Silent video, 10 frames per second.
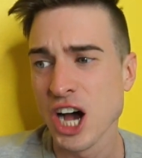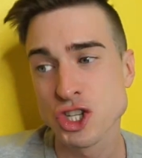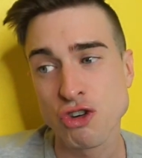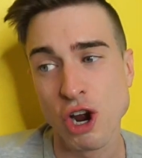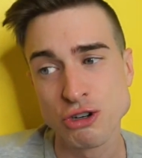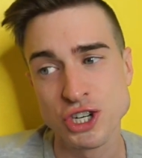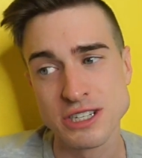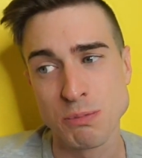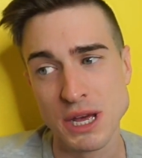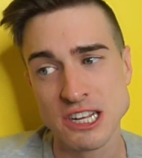
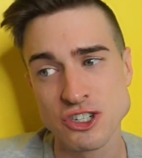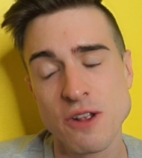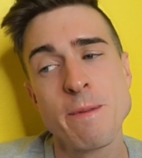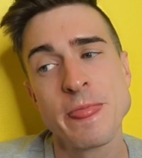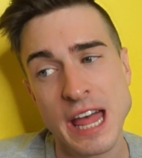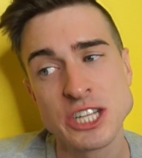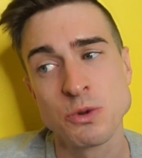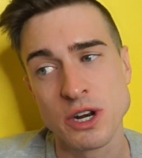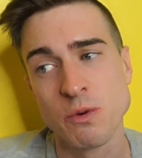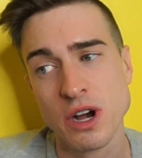Atrocious, bitch.
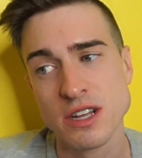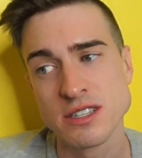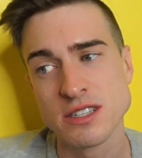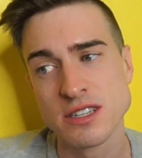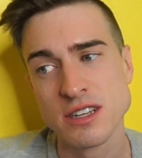That's what it was.